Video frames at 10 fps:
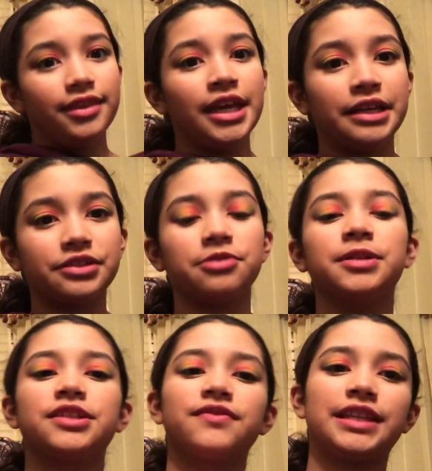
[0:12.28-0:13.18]
Thank you so
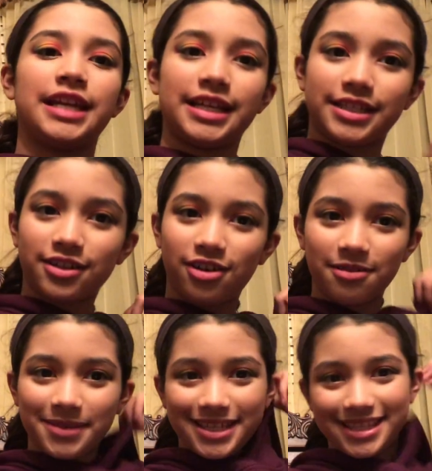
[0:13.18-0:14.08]
much for the nice
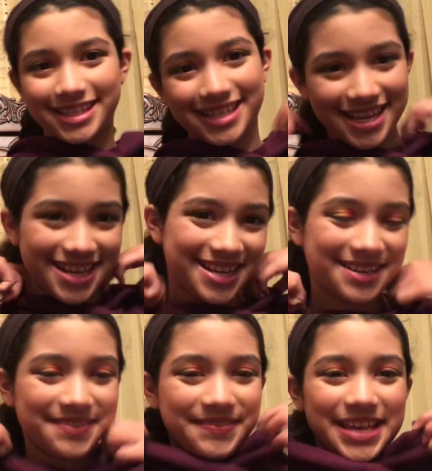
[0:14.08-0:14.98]
comments,
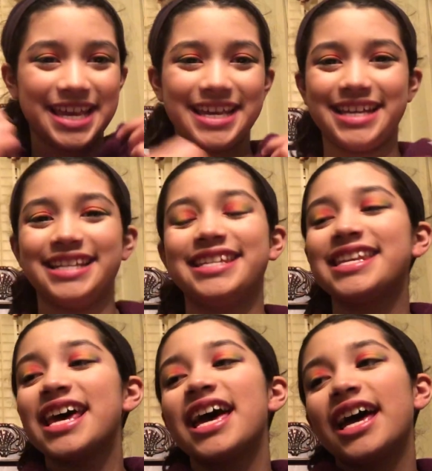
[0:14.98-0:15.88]
and
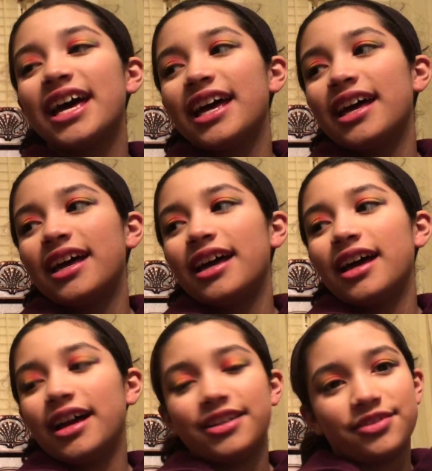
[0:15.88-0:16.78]

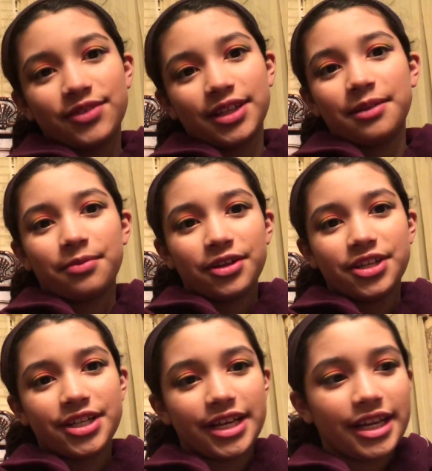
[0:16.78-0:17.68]
I just really
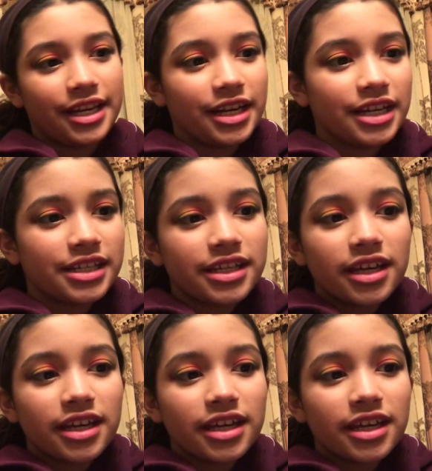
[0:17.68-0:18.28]
appreciate it.